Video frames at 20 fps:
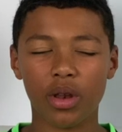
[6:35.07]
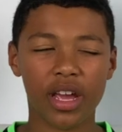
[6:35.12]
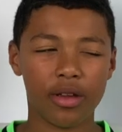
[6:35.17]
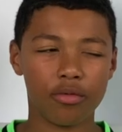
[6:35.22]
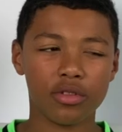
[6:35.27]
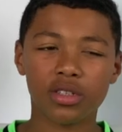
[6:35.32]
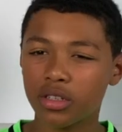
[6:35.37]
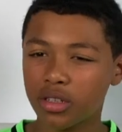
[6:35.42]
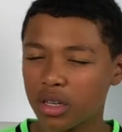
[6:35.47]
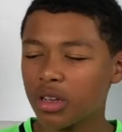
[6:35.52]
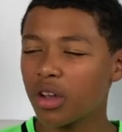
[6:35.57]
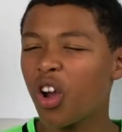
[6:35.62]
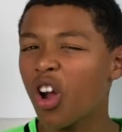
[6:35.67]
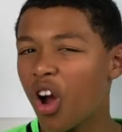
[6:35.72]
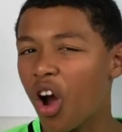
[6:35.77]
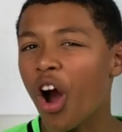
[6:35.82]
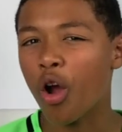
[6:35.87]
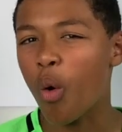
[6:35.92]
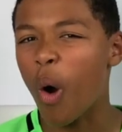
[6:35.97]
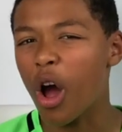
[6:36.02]
It was
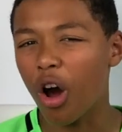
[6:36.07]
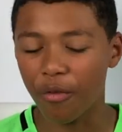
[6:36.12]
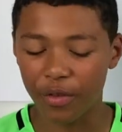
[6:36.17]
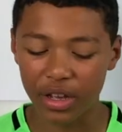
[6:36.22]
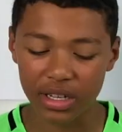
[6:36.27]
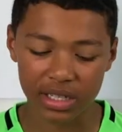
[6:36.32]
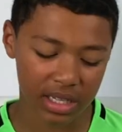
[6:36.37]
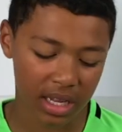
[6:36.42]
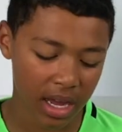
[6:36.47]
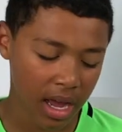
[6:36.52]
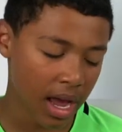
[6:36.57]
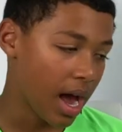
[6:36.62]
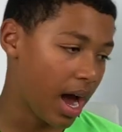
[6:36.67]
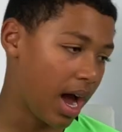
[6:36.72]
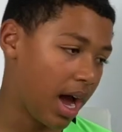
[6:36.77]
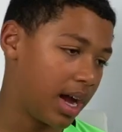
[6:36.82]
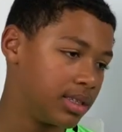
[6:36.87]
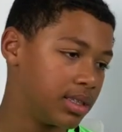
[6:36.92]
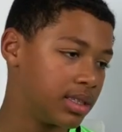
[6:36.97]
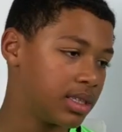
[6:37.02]
quite obvious,
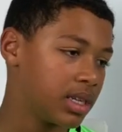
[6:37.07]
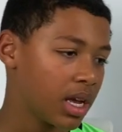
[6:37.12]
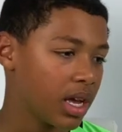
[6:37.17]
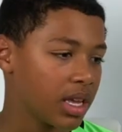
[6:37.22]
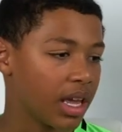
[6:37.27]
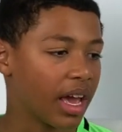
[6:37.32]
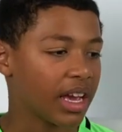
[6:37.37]
and yeah,